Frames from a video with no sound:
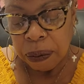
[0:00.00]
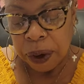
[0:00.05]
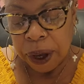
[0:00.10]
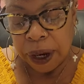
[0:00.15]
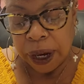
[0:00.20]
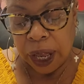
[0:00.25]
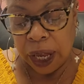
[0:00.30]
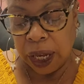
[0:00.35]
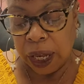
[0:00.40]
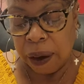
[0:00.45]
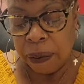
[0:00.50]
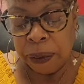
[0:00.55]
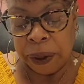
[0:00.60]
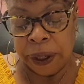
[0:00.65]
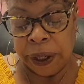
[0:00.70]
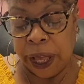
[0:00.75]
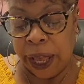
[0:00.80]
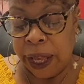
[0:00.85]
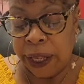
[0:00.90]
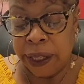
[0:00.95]
And I got my
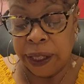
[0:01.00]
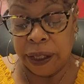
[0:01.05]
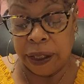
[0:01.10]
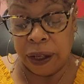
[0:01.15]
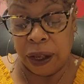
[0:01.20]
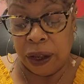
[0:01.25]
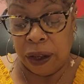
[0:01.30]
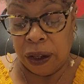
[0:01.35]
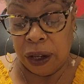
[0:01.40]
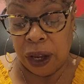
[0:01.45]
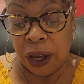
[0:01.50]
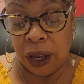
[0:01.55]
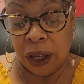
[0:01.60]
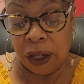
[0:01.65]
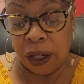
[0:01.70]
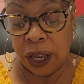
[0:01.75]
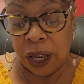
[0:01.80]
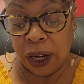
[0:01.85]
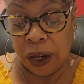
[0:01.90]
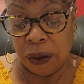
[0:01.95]
glasses on, y'all,
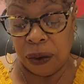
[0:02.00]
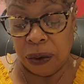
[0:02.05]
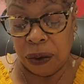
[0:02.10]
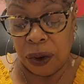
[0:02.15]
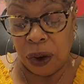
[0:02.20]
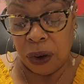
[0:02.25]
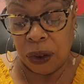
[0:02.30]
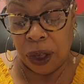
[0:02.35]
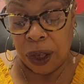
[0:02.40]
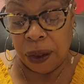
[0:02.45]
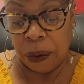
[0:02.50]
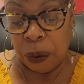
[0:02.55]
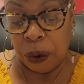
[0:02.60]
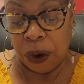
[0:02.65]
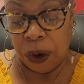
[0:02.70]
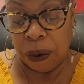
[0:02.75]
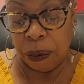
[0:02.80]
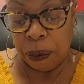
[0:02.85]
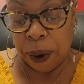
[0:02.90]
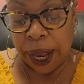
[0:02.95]
and I don't know that
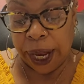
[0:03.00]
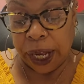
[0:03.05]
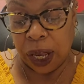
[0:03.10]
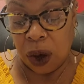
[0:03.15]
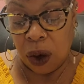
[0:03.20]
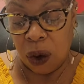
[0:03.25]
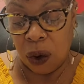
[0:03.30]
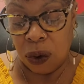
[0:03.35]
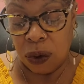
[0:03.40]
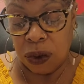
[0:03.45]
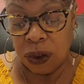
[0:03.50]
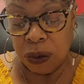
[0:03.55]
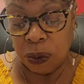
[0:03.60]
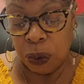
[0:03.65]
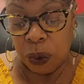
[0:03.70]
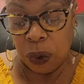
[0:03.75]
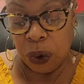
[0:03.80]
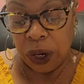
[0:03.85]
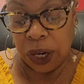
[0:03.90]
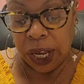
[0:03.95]
word. My cones
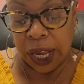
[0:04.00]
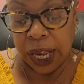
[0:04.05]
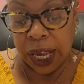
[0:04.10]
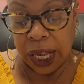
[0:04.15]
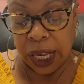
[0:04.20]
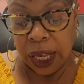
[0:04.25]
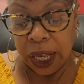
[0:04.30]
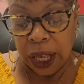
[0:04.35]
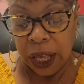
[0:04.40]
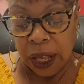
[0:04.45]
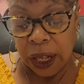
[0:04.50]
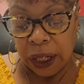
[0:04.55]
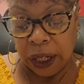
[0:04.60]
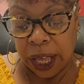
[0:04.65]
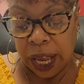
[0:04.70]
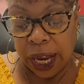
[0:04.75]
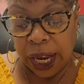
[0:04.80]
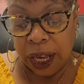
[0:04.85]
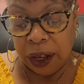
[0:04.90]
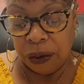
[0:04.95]
morning
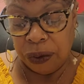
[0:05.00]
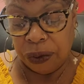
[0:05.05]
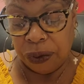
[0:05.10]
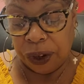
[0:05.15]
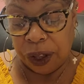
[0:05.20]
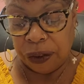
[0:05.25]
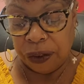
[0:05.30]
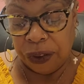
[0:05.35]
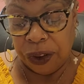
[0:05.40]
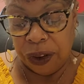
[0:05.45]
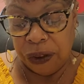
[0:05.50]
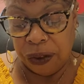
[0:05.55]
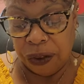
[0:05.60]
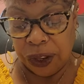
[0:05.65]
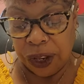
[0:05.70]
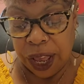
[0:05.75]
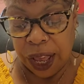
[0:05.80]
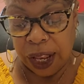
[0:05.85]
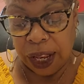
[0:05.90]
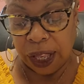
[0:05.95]
light and fluffy
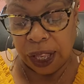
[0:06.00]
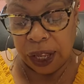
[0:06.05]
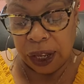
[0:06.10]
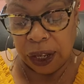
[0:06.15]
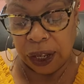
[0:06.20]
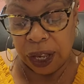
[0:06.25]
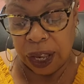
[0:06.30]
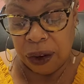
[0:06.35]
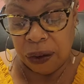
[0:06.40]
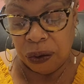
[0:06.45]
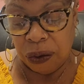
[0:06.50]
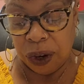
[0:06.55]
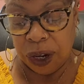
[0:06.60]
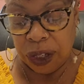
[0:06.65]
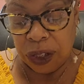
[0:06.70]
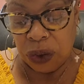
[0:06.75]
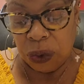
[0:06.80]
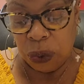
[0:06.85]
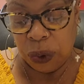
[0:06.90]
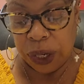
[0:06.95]
vanilla
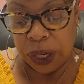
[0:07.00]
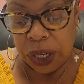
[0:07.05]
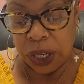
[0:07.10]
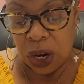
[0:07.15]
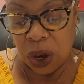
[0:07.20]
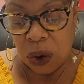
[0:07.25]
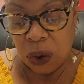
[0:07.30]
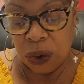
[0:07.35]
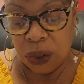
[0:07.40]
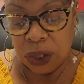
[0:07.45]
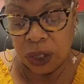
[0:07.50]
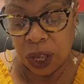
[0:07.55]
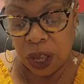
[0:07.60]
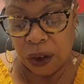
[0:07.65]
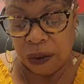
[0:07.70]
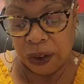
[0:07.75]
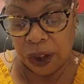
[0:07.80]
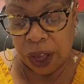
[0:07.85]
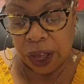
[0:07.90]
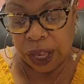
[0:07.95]
enriched with notes
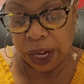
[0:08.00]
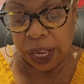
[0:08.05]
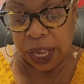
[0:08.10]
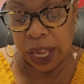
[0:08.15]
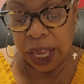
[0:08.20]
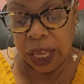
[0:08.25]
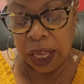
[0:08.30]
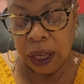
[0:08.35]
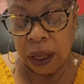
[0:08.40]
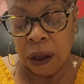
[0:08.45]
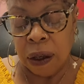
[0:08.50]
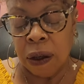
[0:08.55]
of honey.